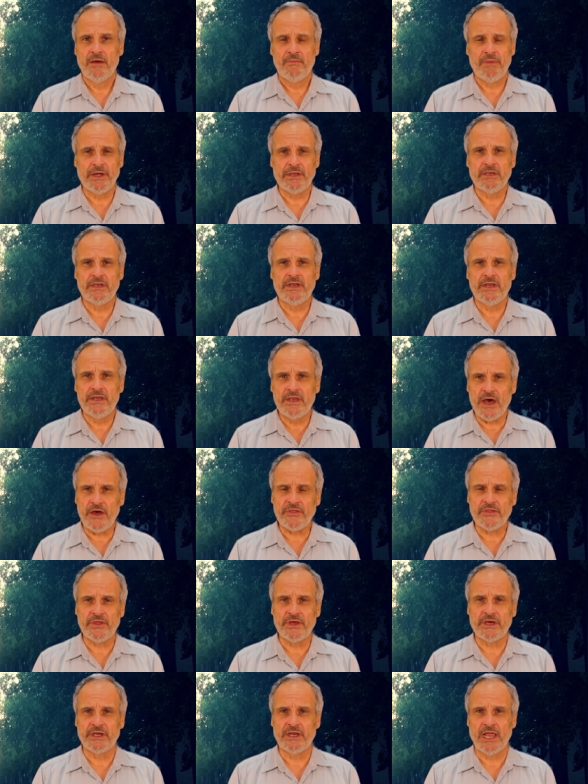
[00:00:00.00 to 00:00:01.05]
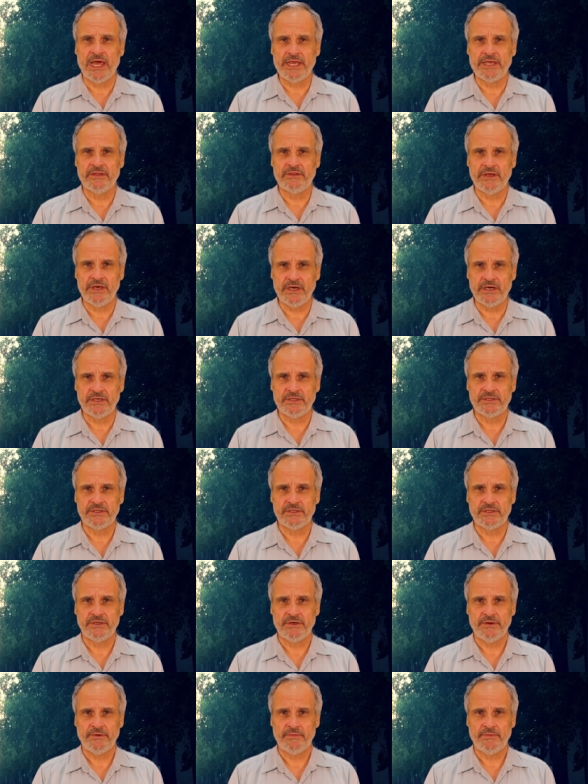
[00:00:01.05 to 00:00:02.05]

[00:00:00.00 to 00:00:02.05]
But nothing like this.